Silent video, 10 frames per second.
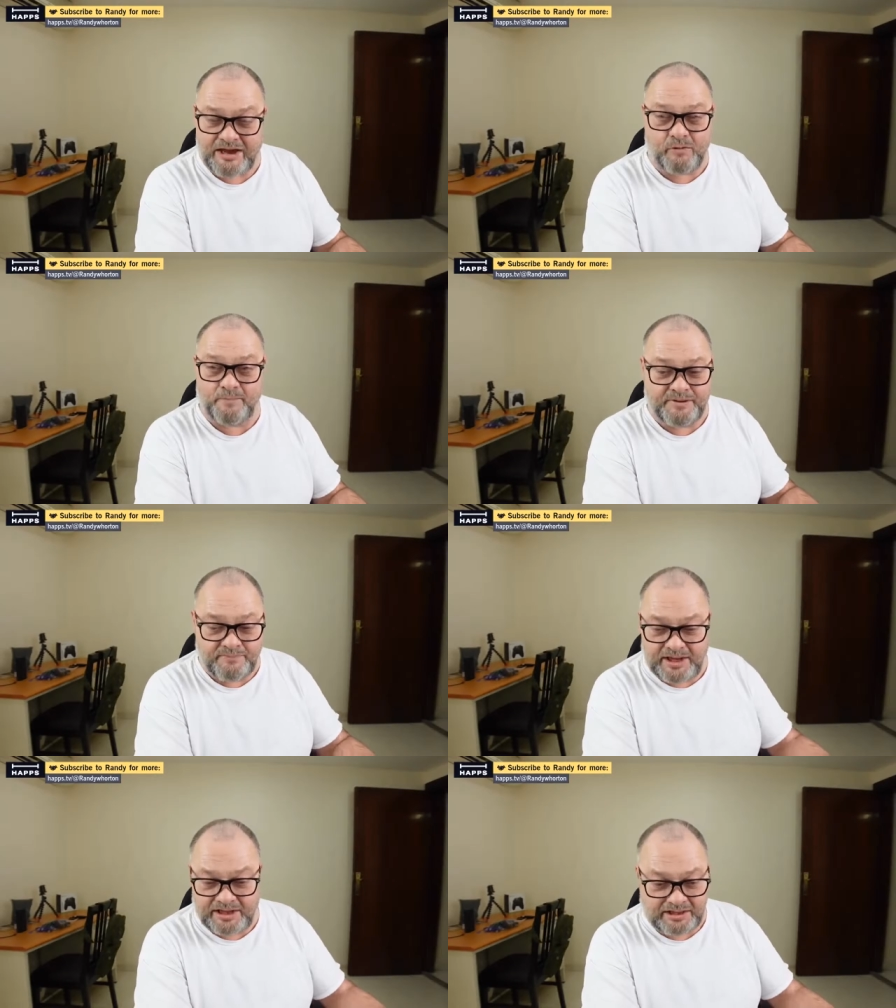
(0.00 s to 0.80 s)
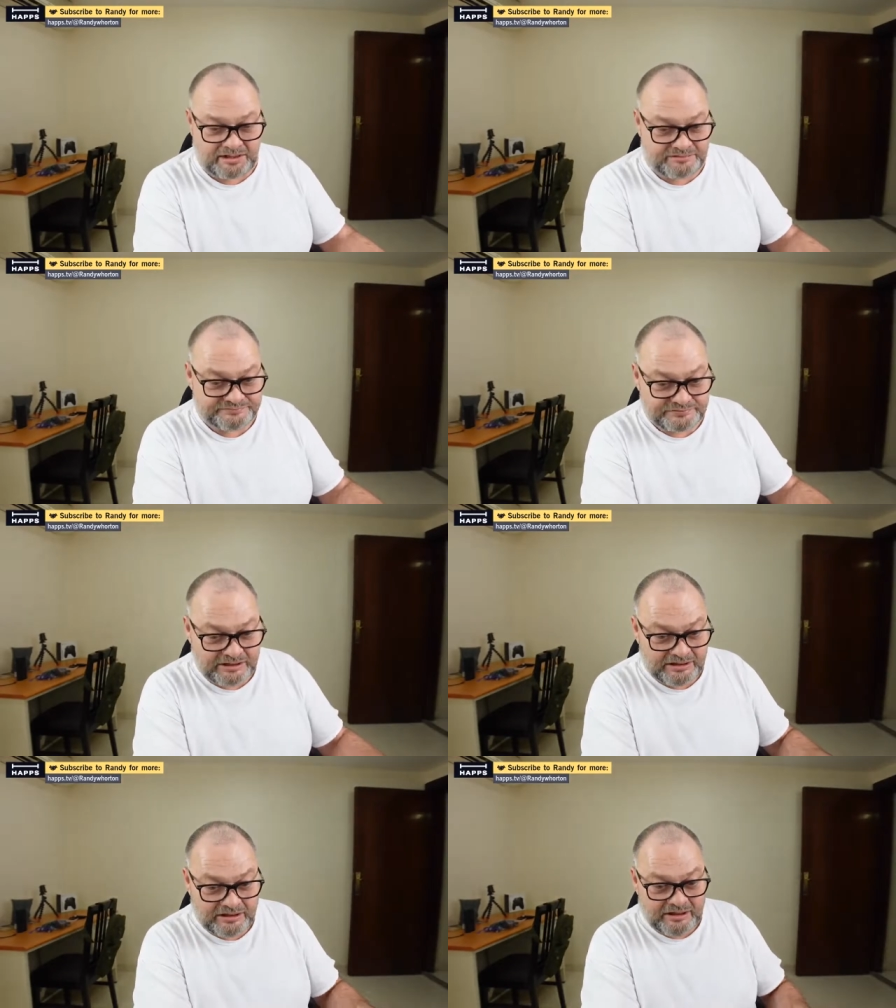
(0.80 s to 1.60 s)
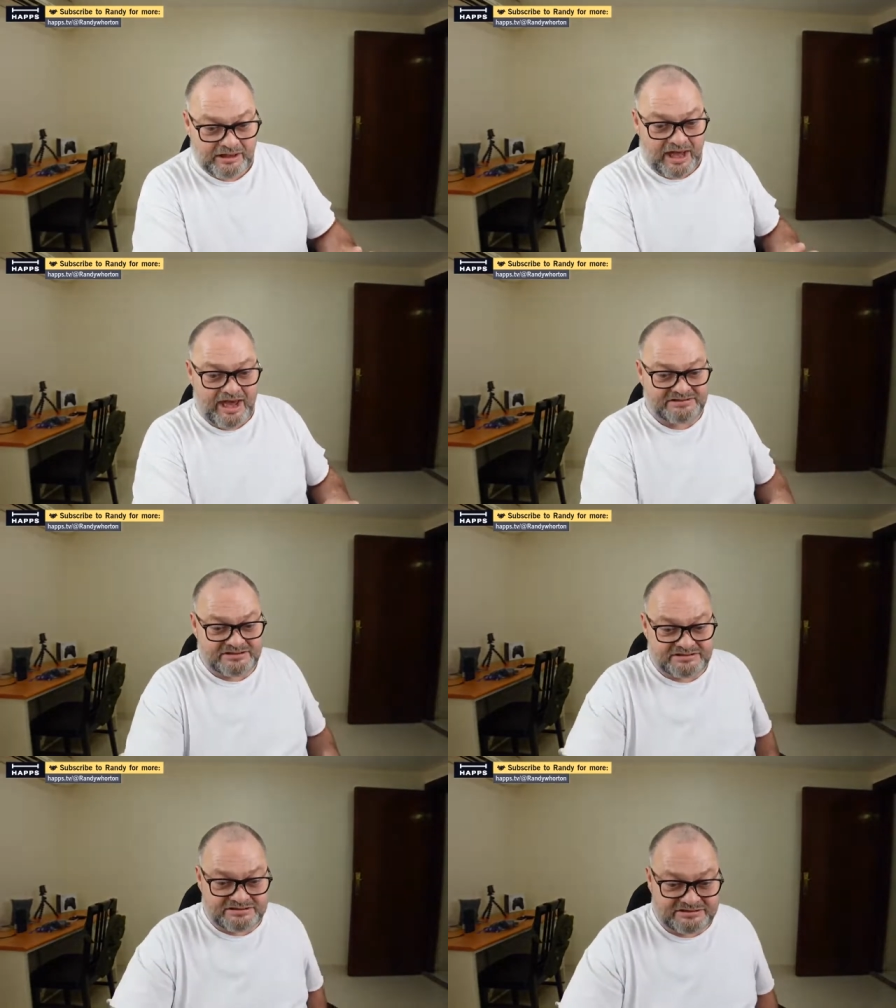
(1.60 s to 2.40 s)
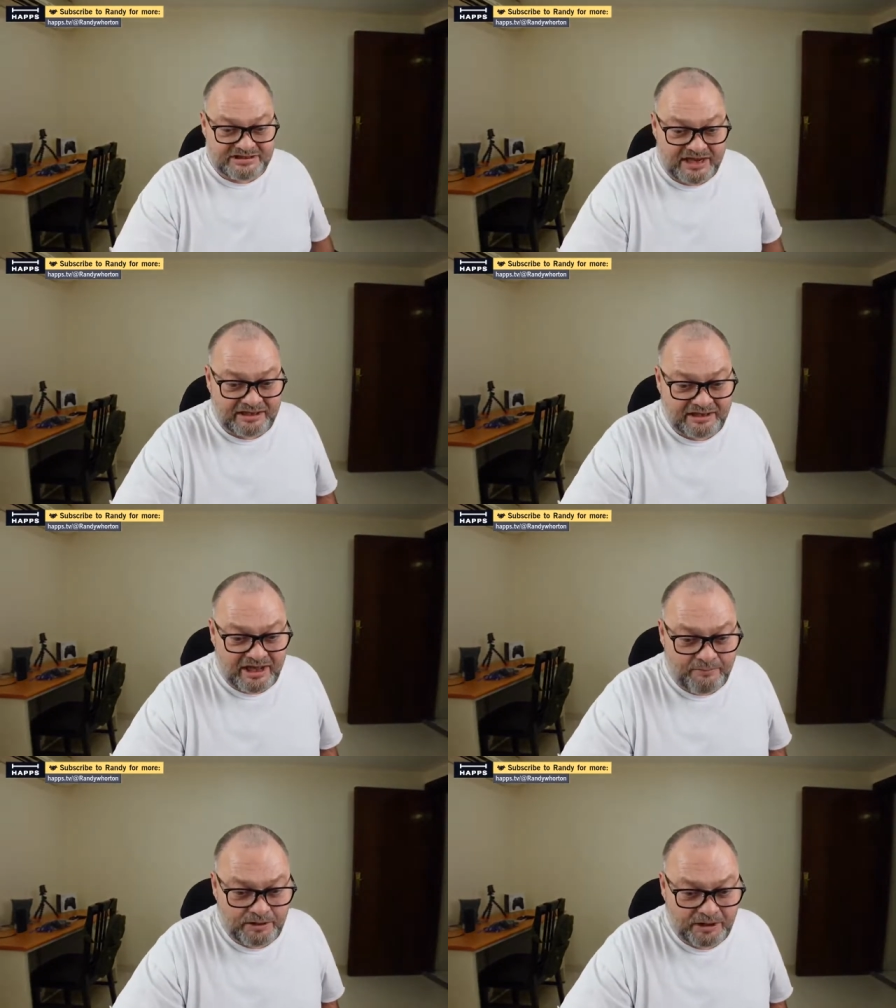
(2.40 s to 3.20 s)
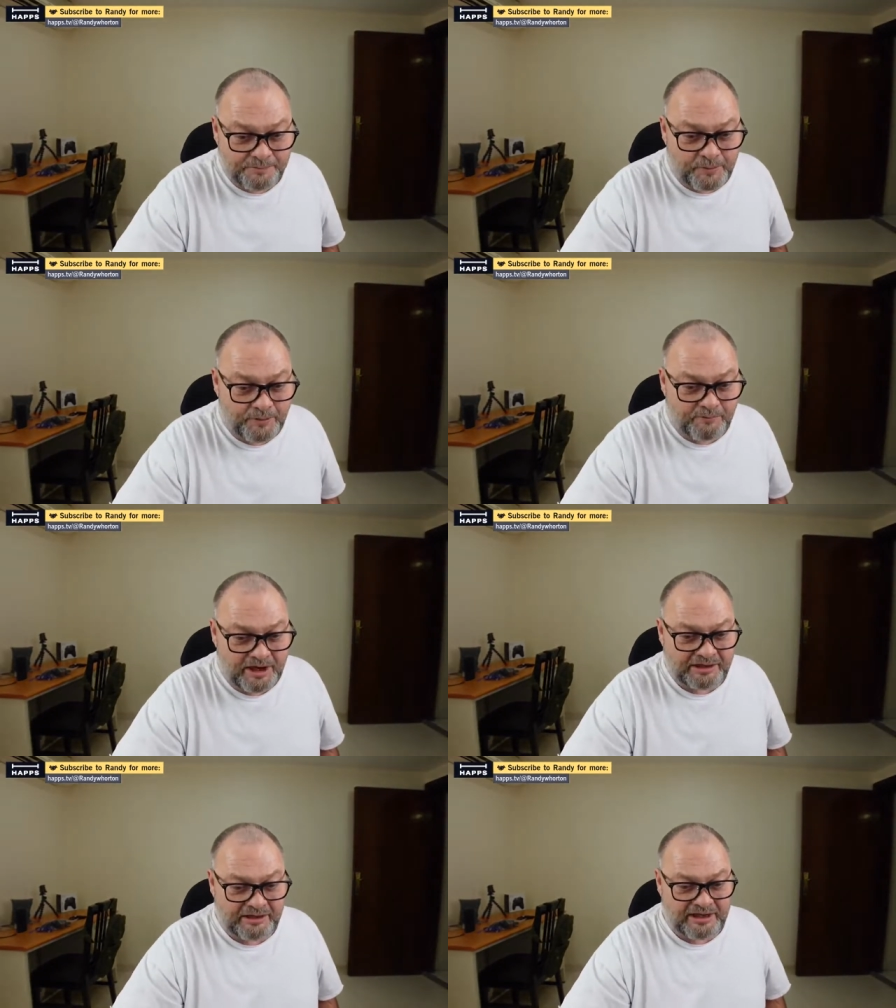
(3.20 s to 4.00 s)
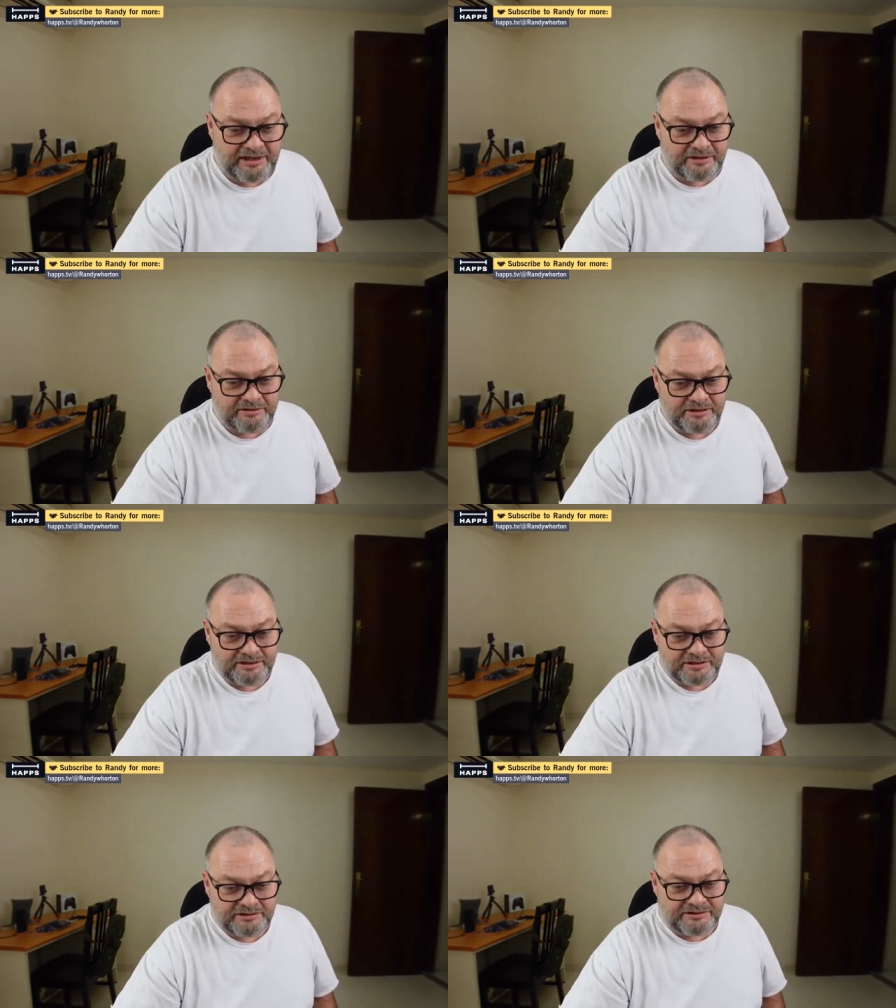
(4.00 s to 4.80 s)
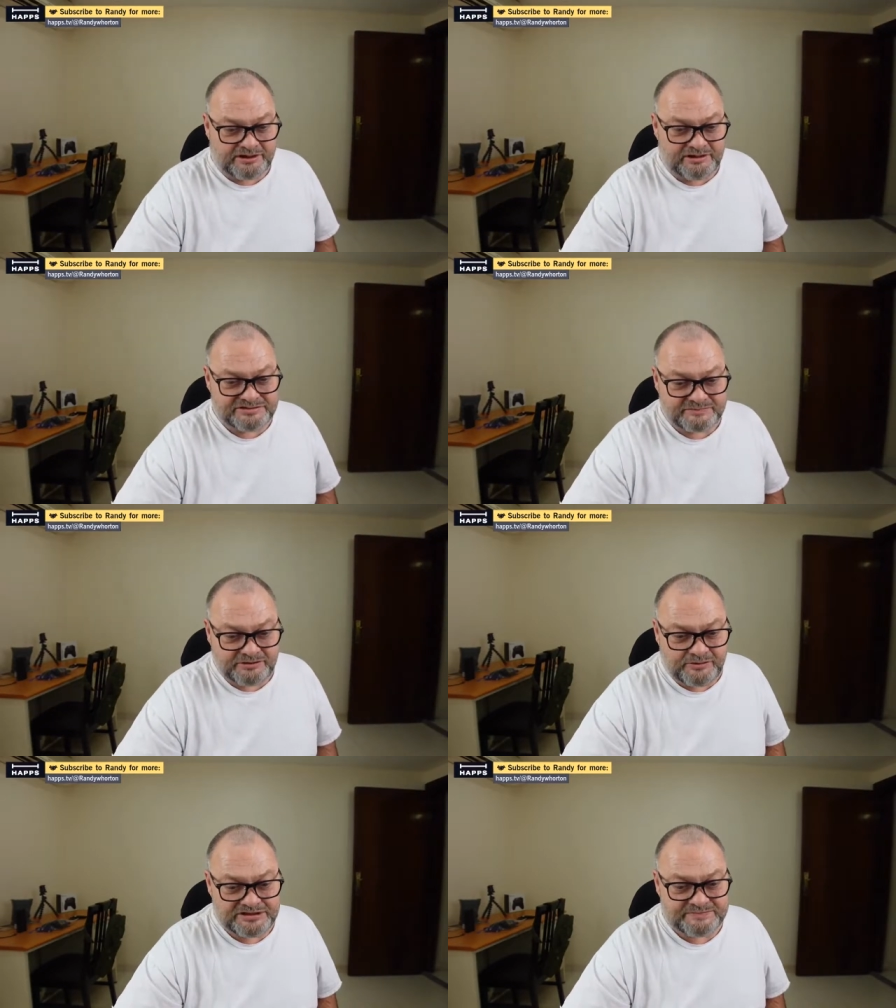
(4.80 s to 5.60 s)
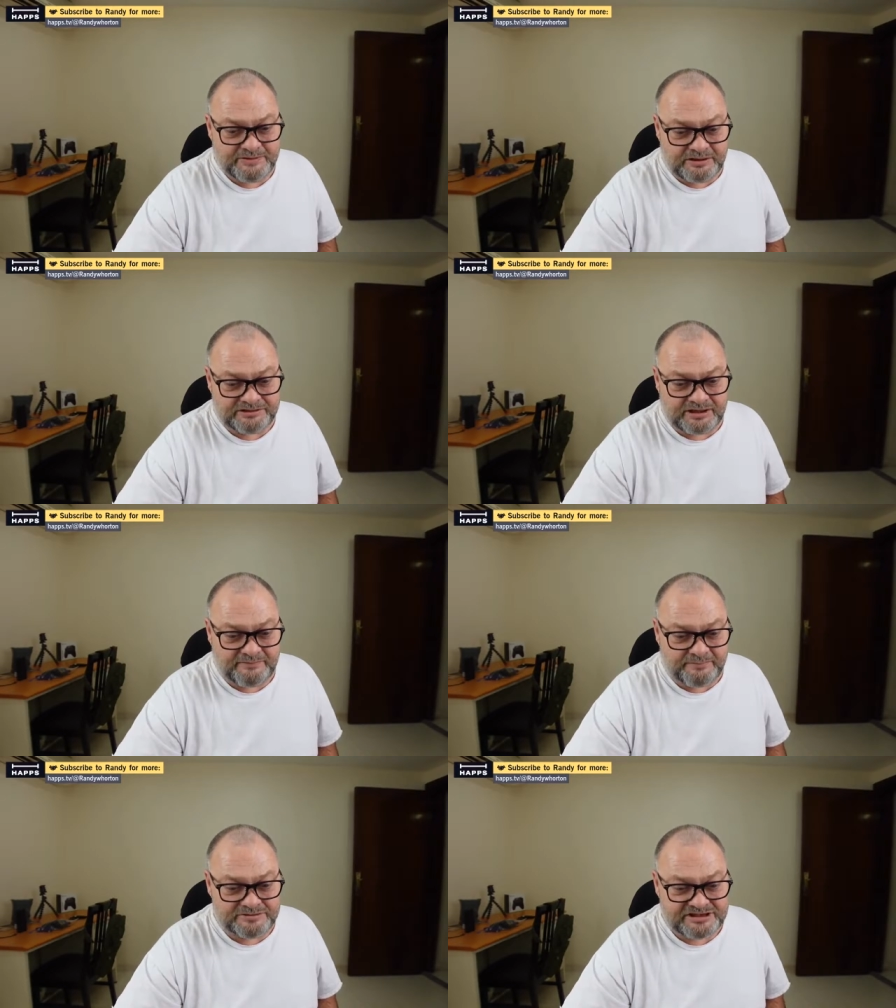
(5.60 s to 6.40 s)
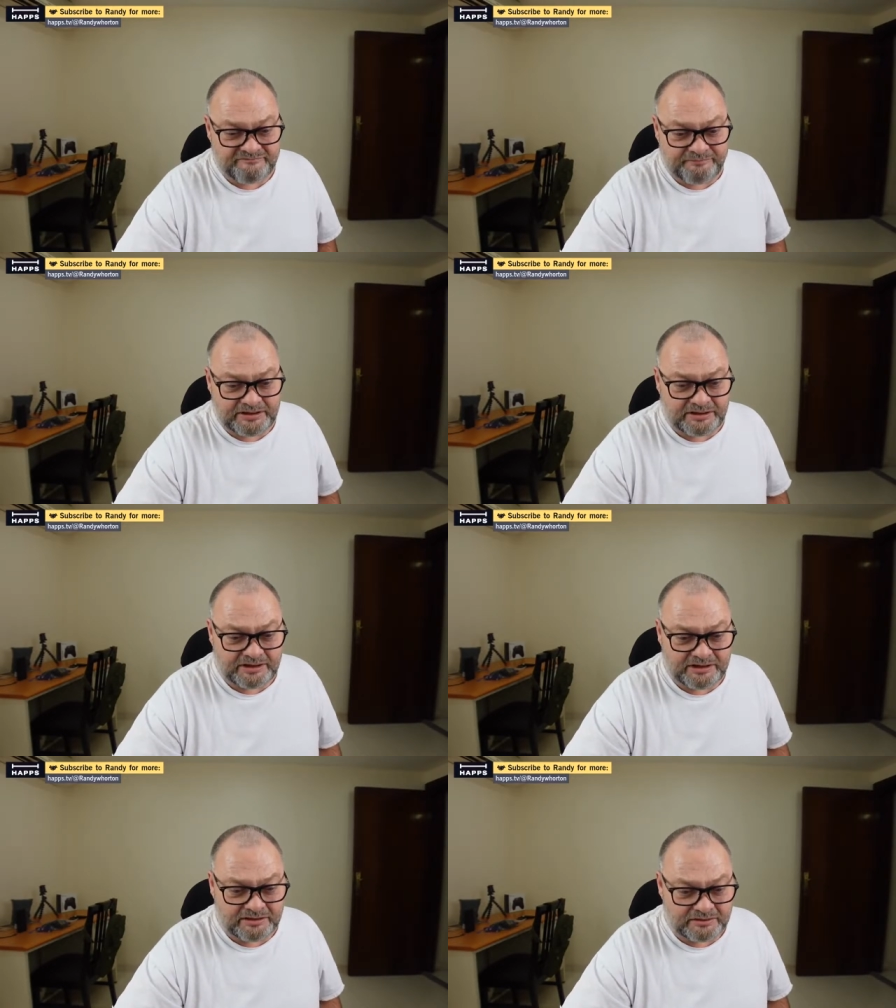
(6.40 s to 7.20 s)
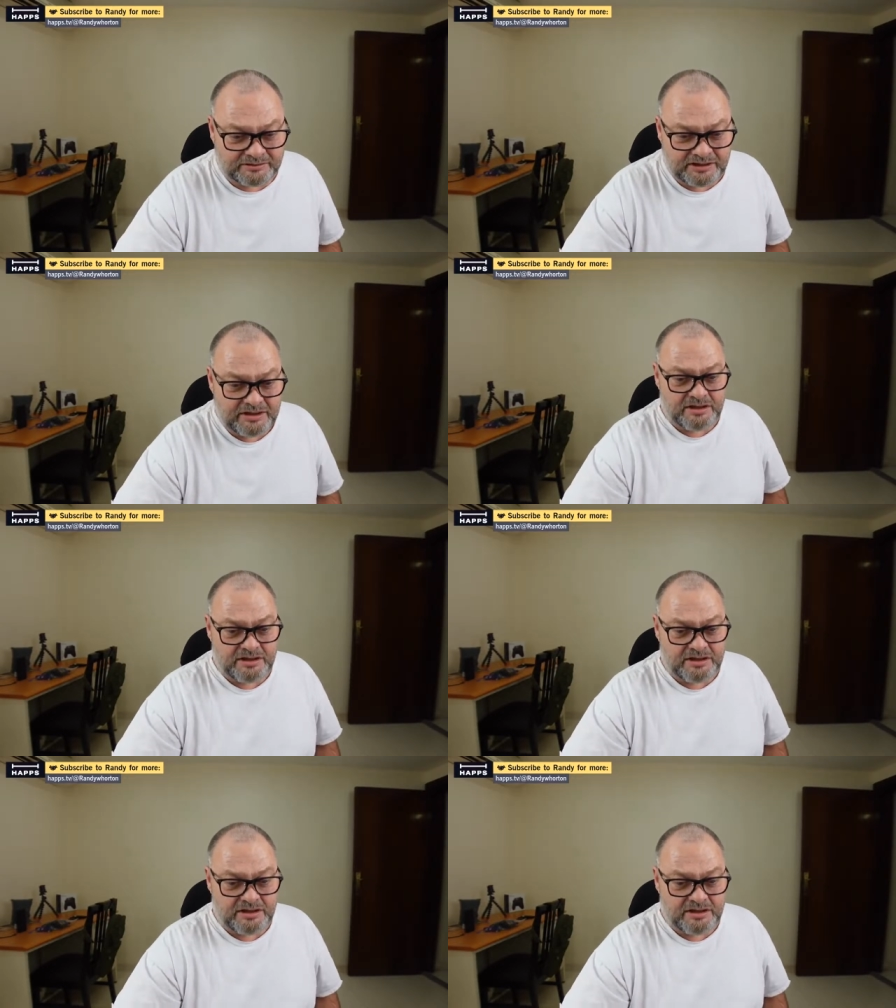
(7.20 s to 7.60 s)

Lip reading: I won't be back. ISIS is attacking Kabul airport right now. There's U.S. military members have been killed.